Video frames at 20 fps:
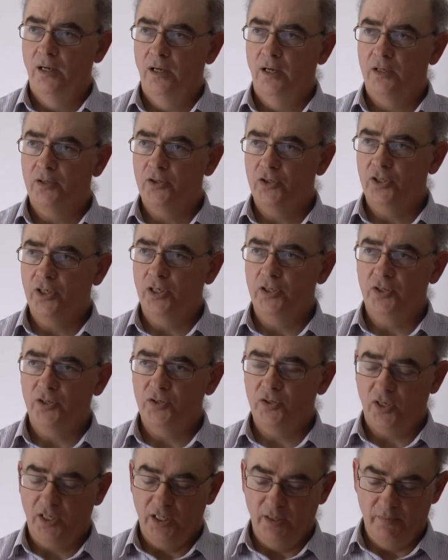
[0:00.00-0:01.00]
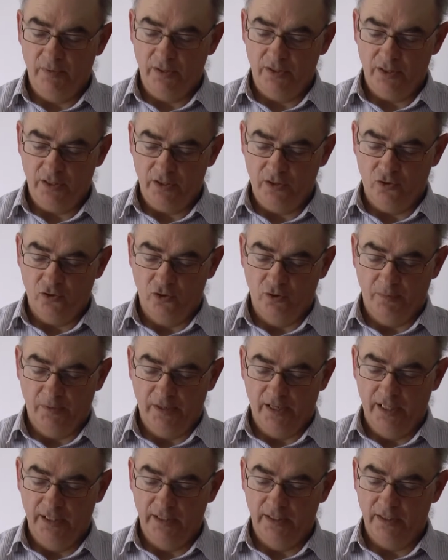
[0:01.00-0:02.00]
A church is a committed group
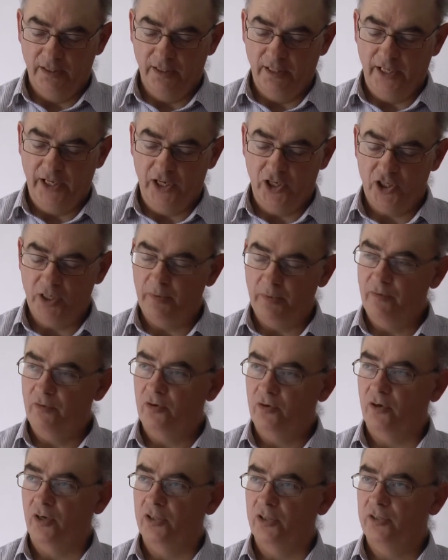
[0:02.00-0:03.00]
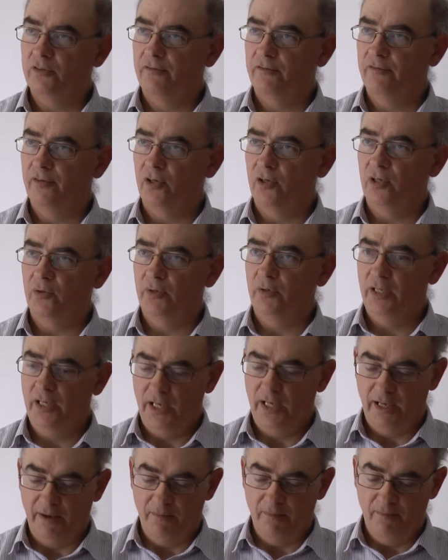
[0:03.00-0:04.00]
under the leadership of Christ following
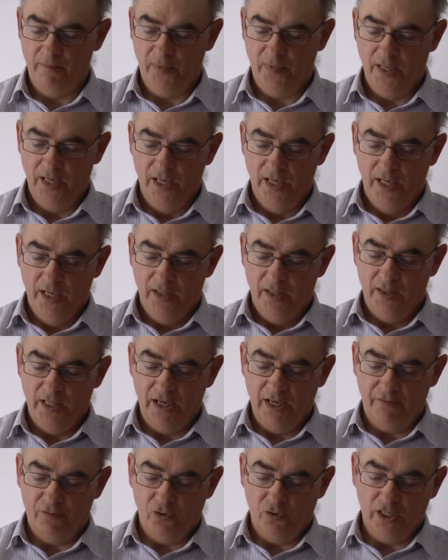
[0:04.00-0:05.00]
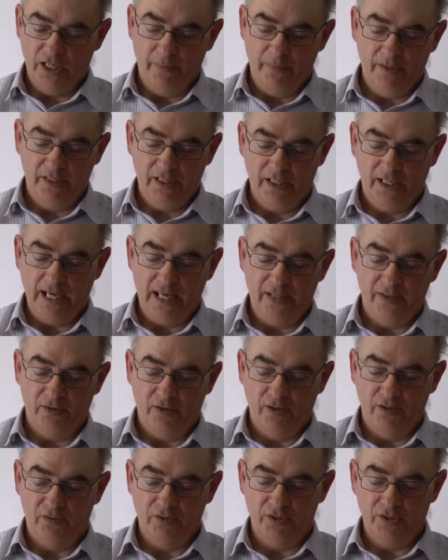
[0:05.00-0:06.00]
him, therefore coming together
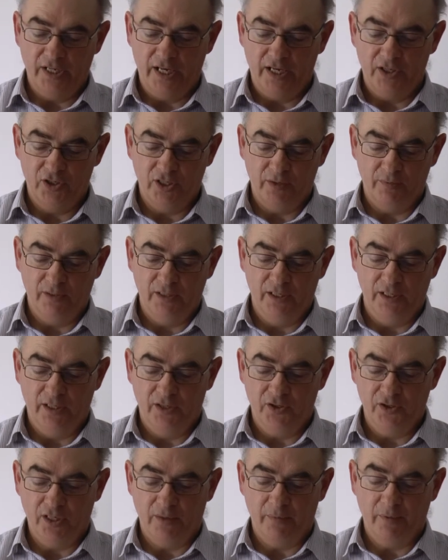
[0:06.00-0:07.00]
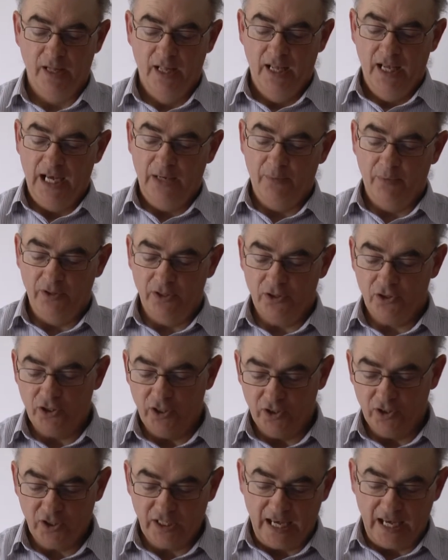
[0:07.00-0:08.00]
under his headship and leadership. And when the
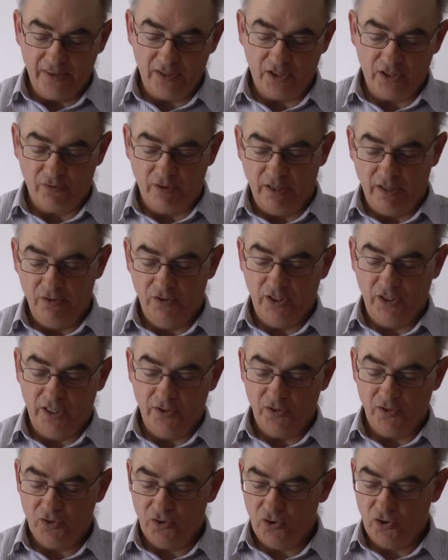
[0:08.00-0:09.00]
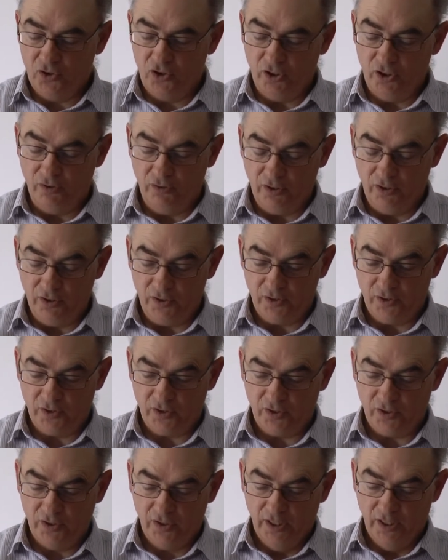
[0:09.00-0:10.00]
church gathered around Jesus,
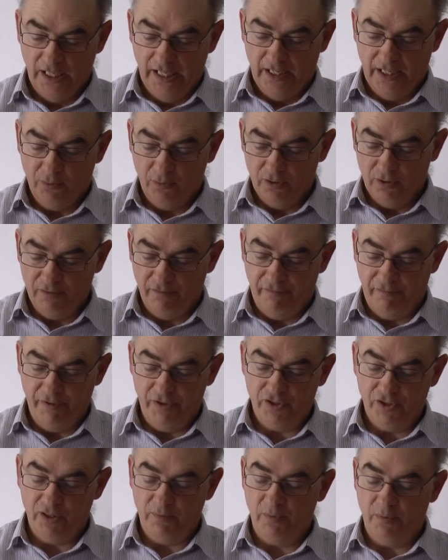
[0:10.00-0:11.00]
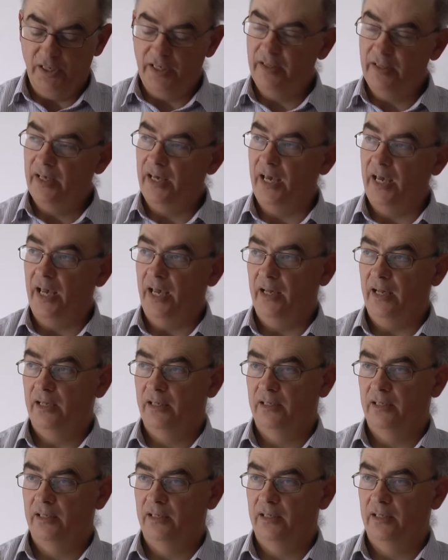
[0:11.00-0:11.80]
Judas was visibly there.